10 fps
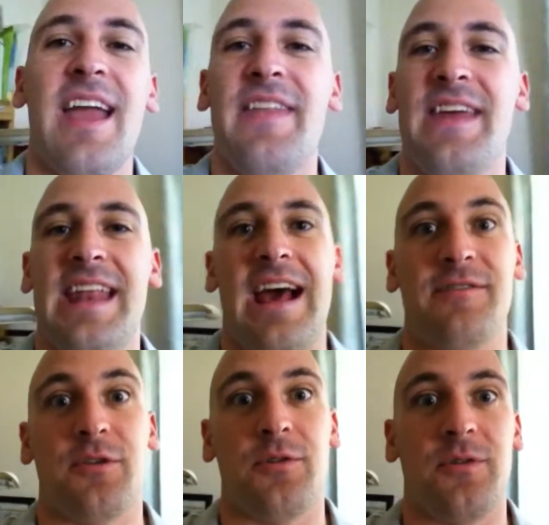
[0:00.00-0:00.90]
And then
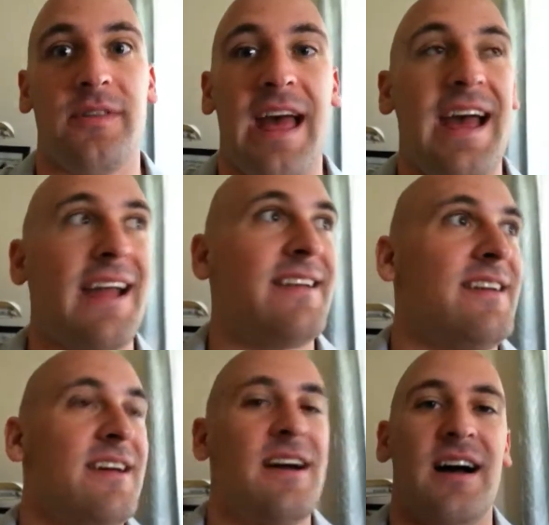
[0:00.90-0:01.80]
after that,
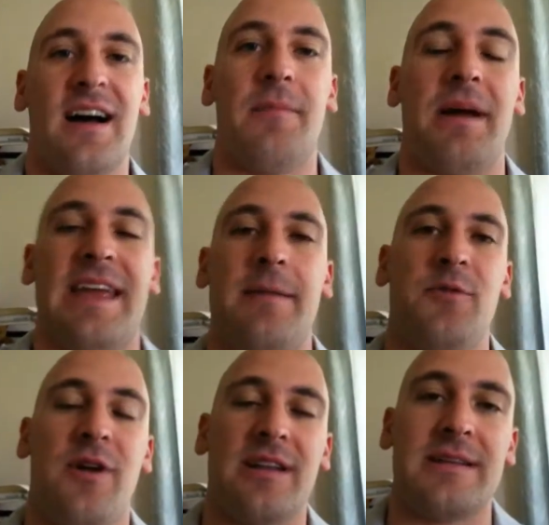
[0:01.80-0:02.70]
I came
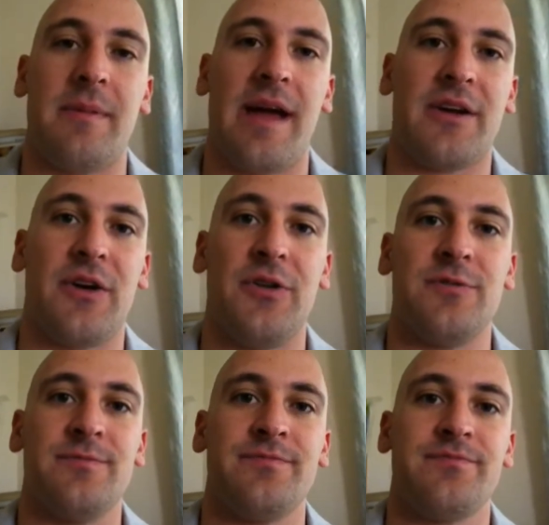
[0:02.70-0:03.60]
directly back
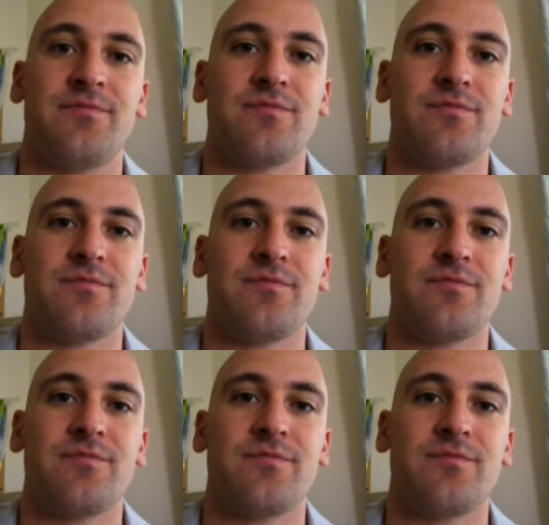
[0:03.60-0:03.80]
home.